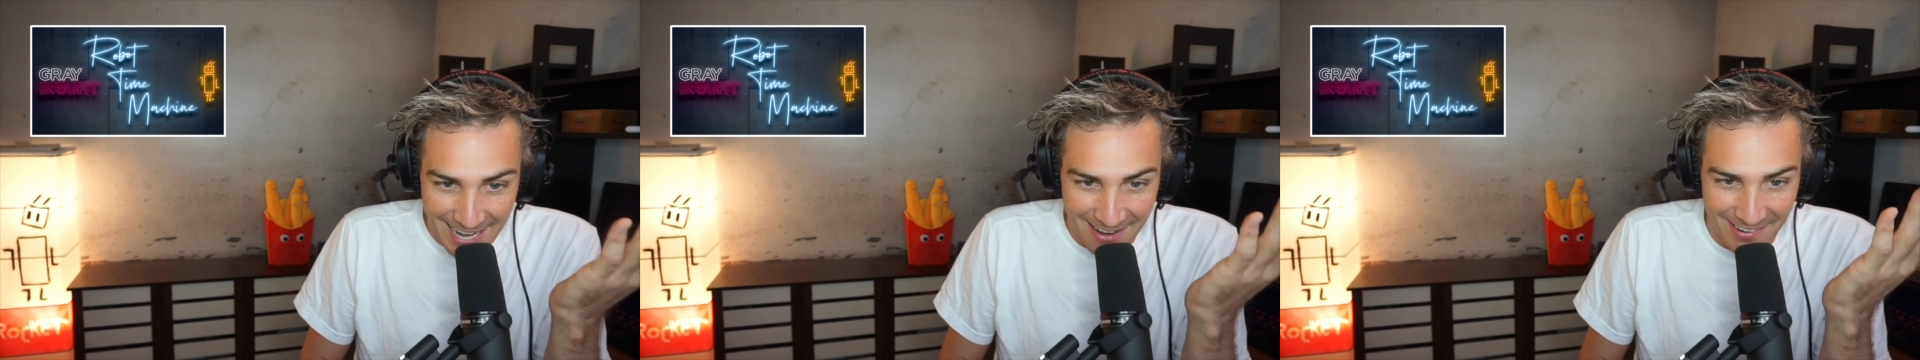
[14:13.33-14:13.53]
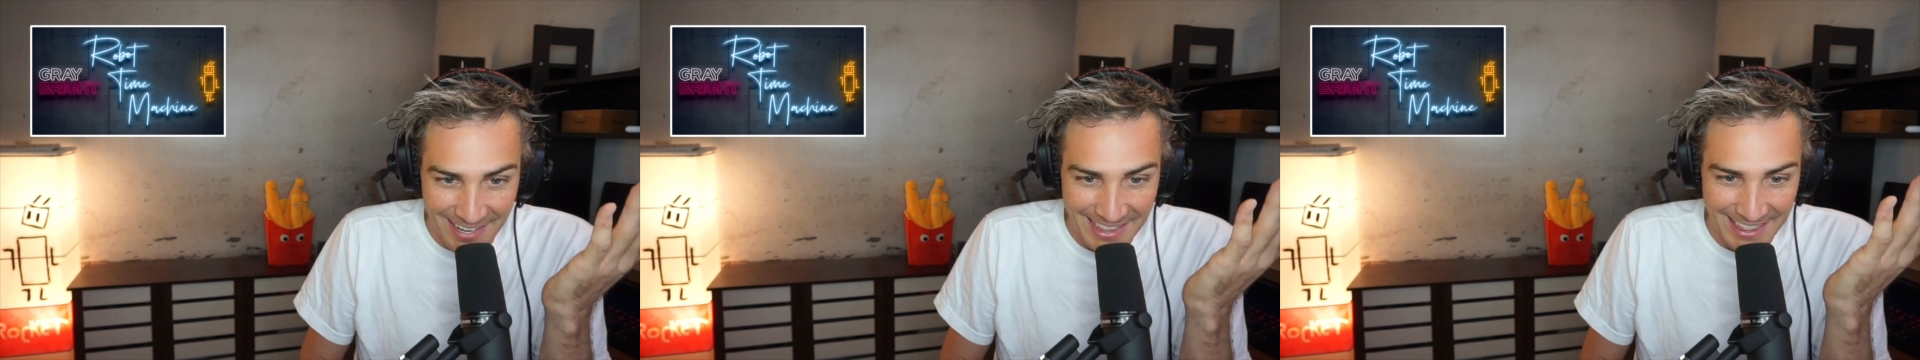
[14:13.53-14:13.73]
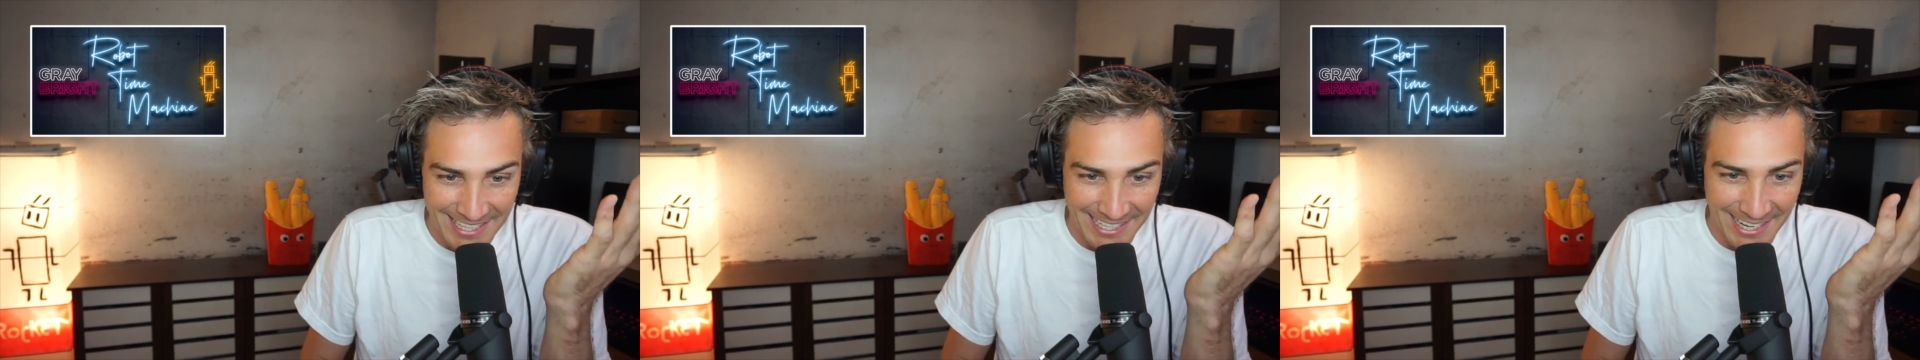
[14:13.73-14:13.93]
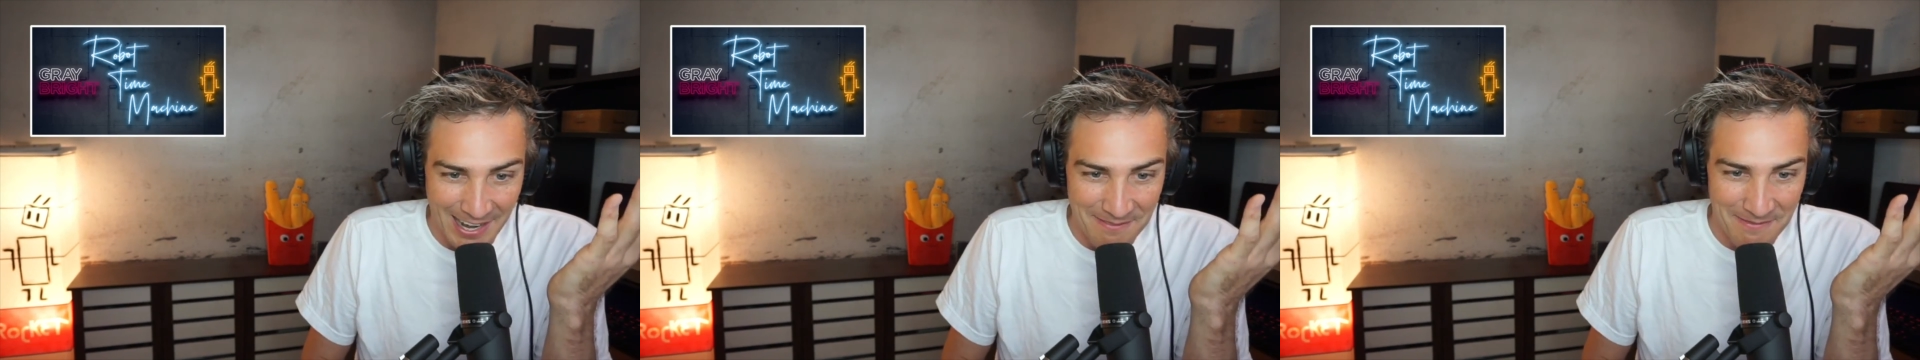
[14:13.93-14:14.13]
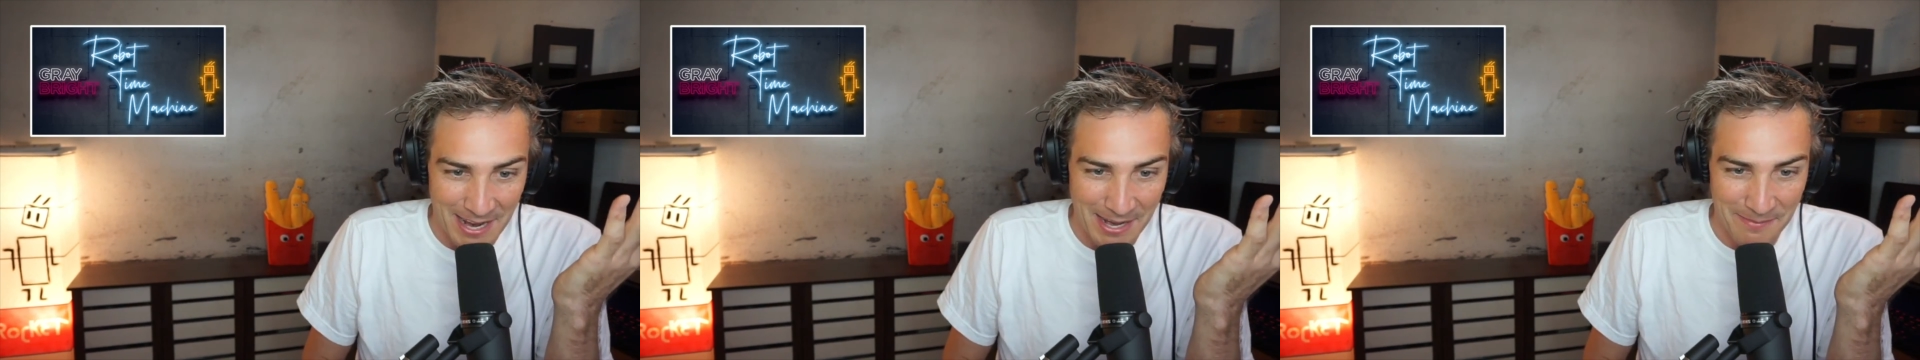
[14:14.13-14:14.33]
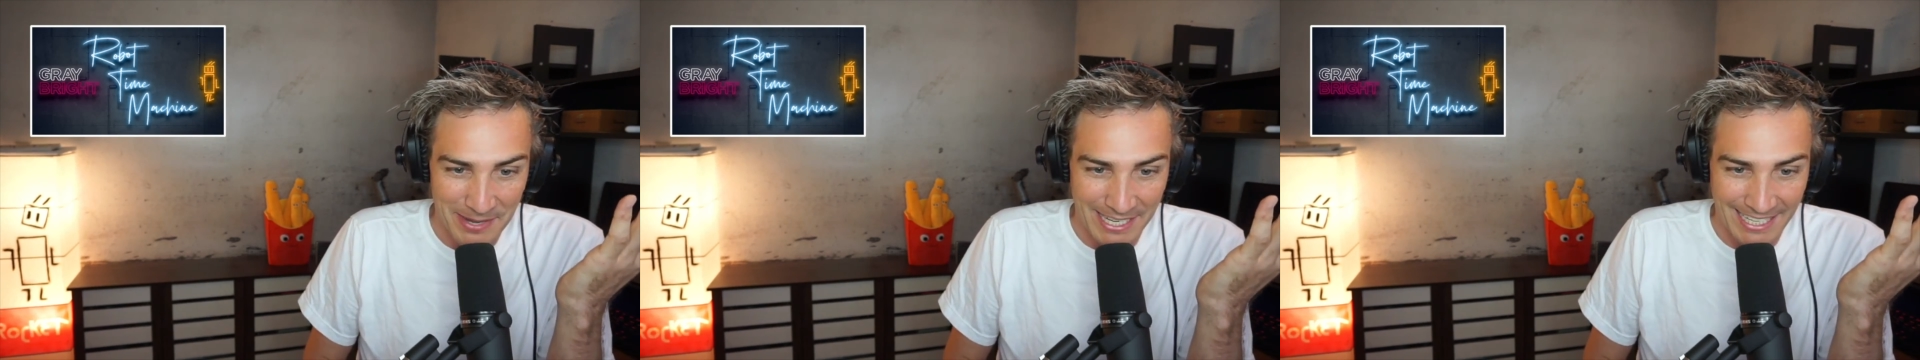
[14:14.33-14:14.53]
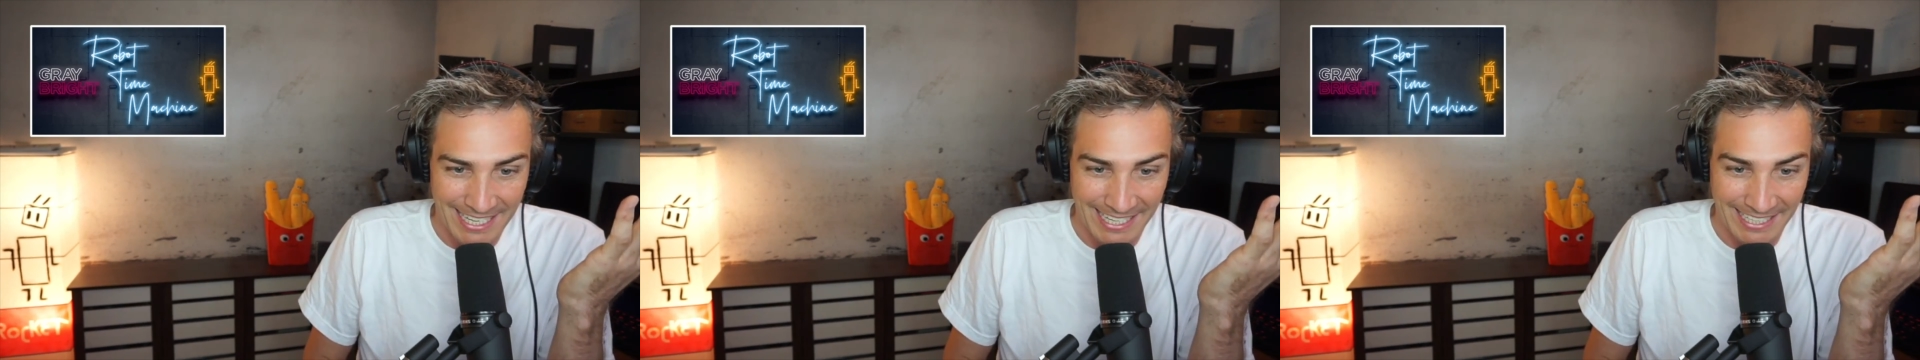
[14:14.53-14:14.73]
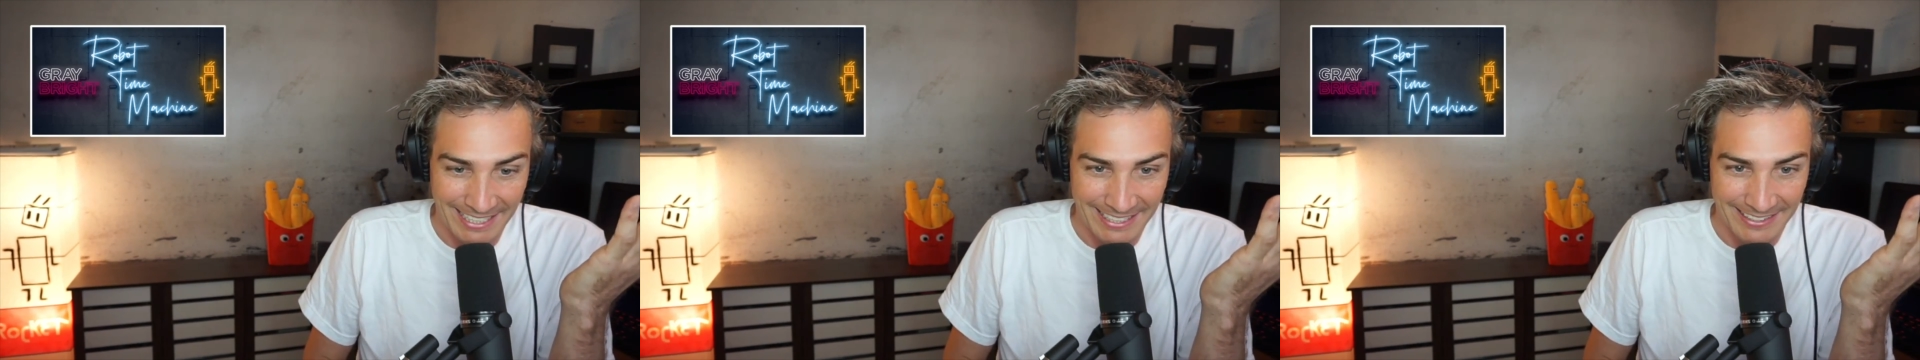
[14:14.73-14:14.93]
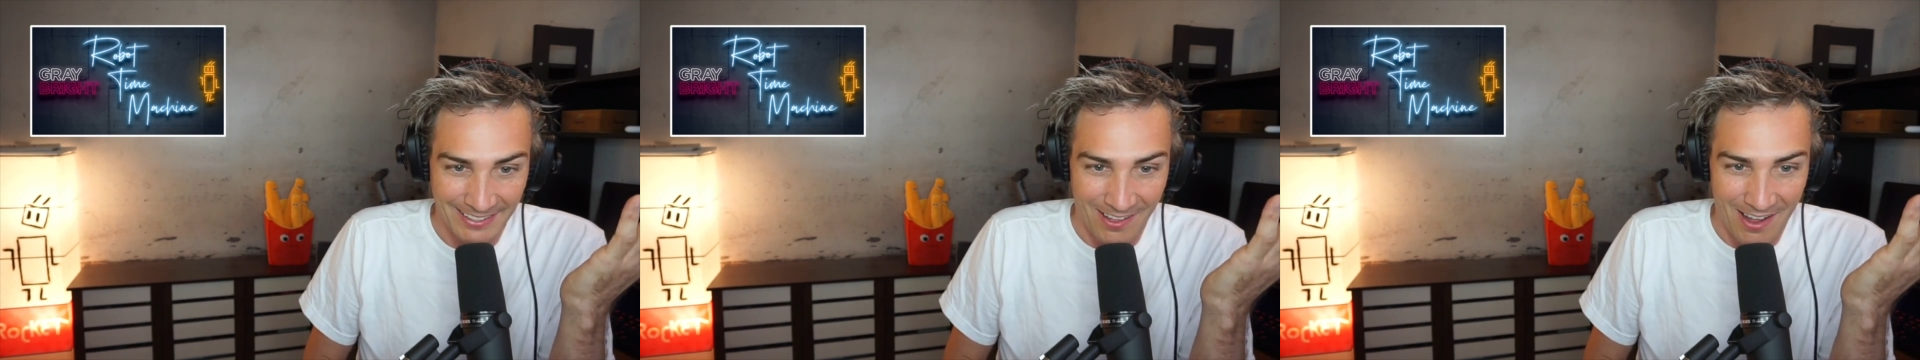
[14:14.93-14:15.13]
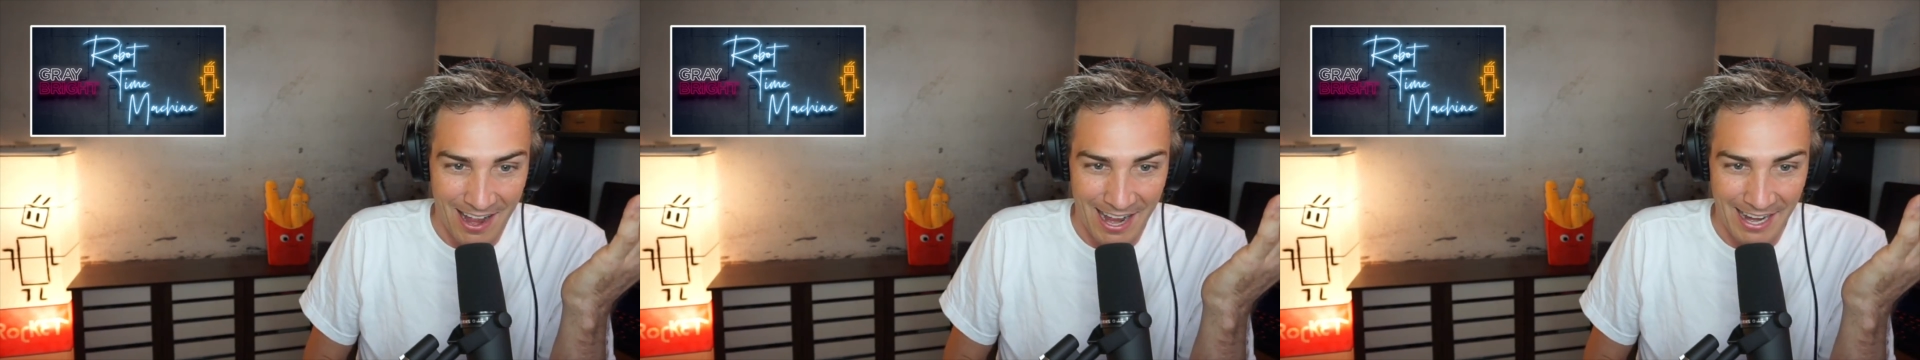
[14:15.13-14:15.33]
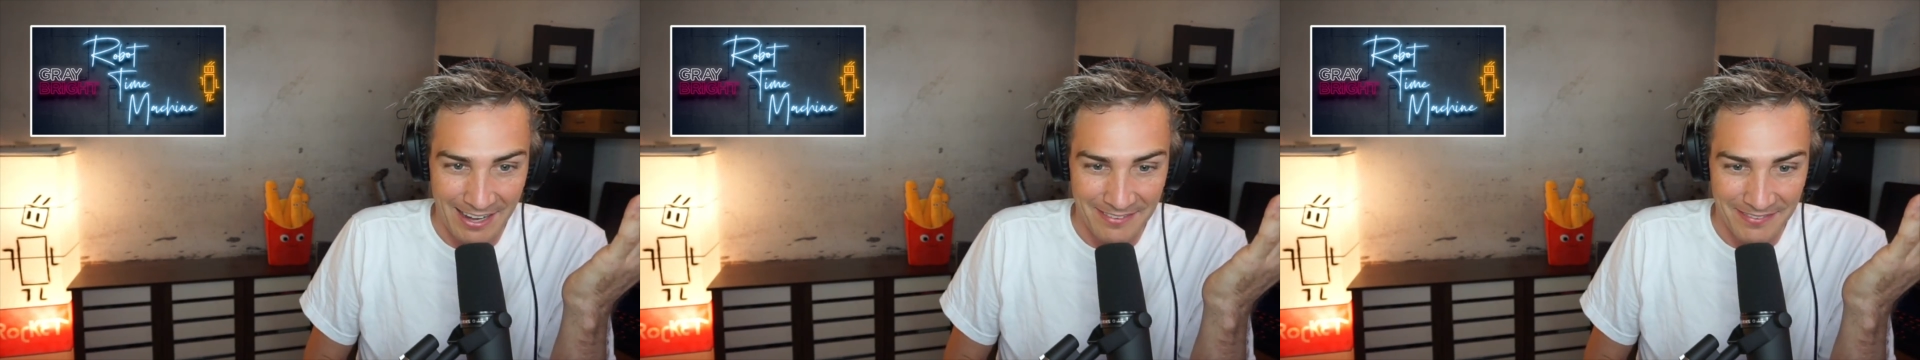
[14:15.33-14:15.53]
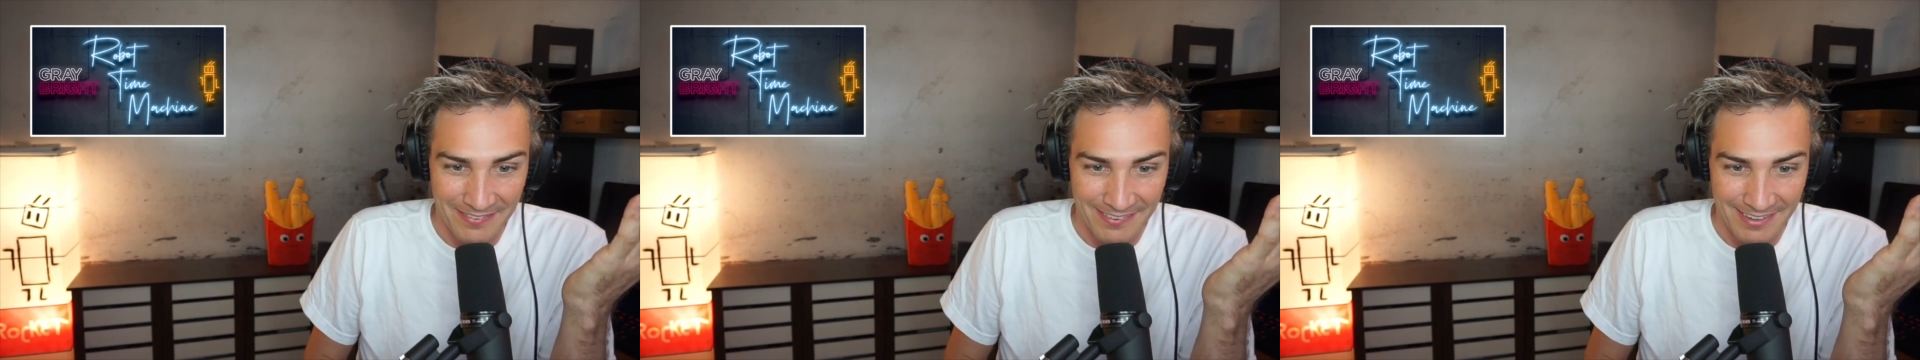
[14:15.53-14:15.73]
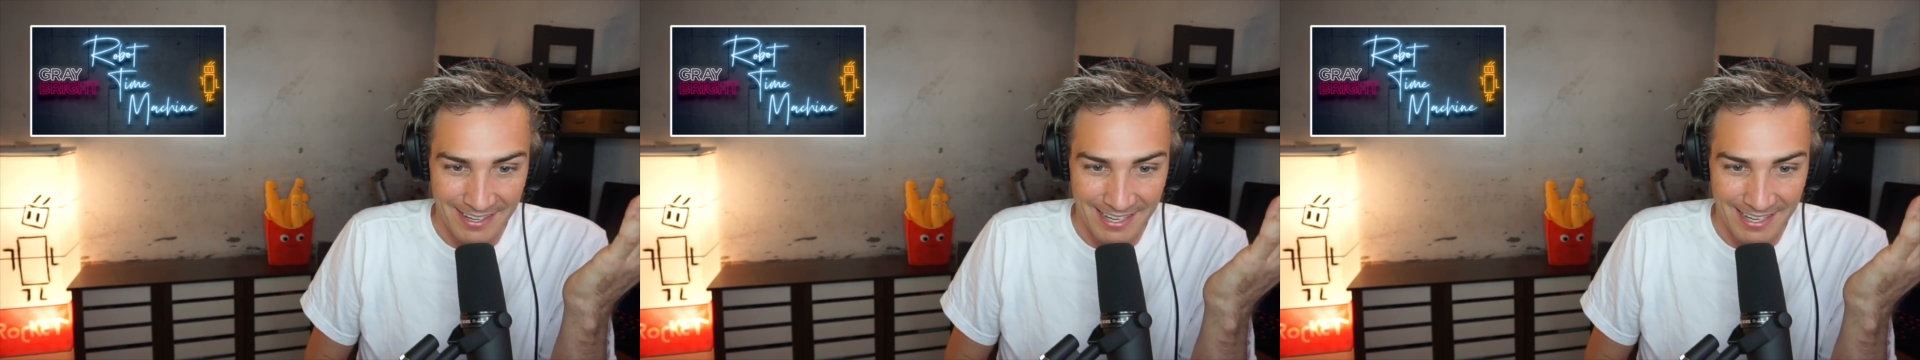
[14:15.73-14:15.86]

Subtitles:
I think I may be keying live.